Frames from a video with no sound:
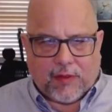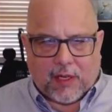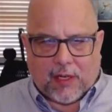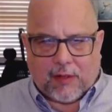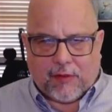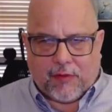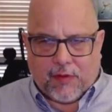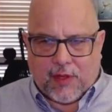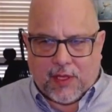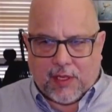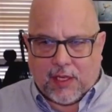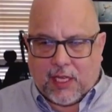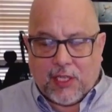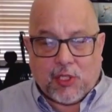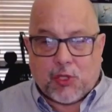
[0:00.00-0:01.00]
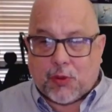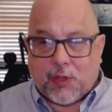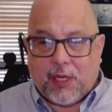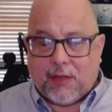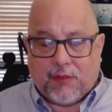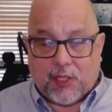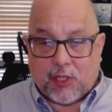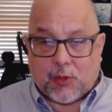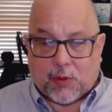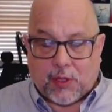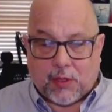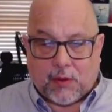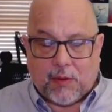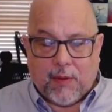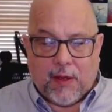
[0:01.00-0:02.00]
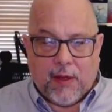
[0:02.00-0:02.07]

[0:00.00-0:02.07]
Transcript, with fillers: of the history of Israel,